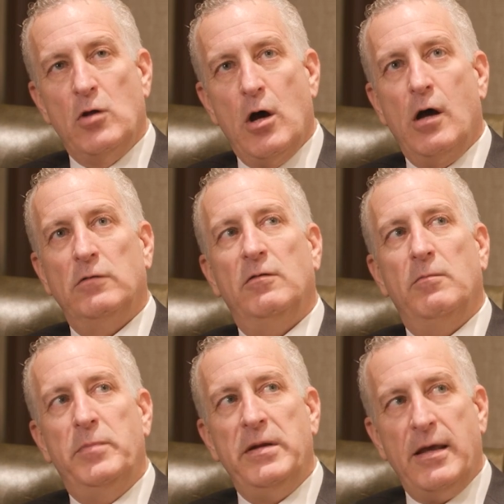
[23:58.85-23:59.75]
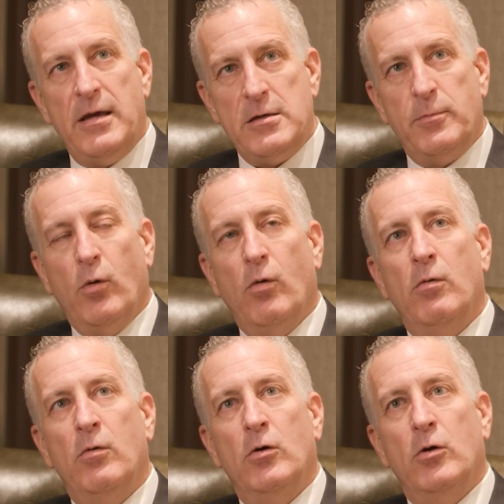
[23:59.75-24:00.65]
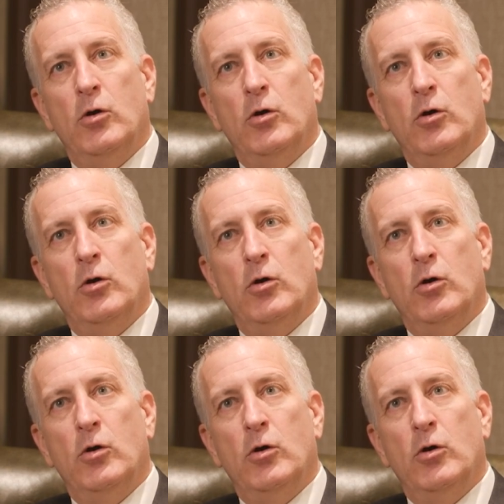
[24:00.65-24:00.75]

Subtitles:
not been able